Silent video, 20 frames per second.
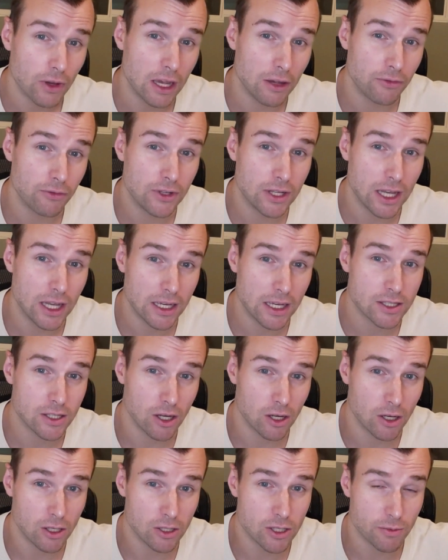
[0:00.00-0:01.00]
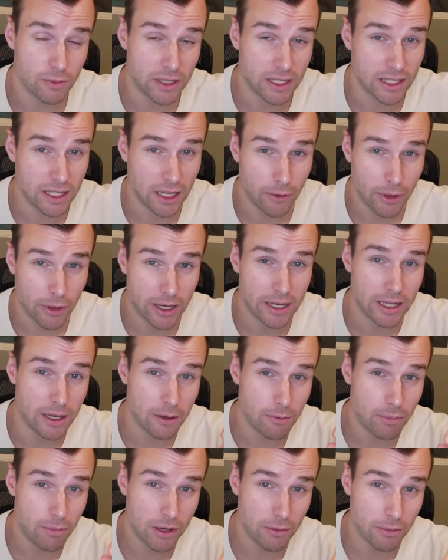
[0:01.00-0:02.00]
FTX also being directly
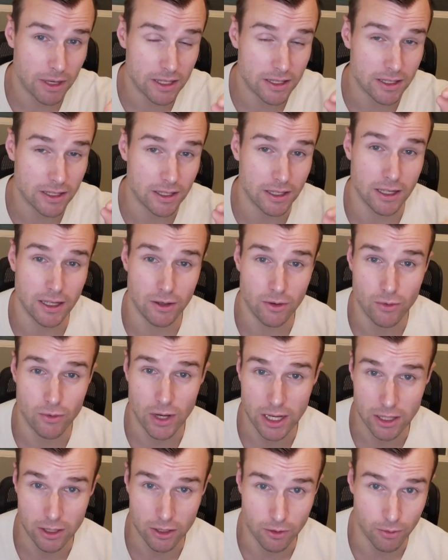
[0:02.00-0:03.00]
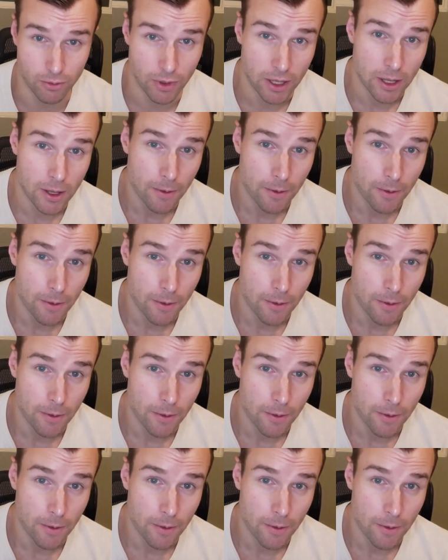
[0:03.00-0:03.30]
implemented in Radium.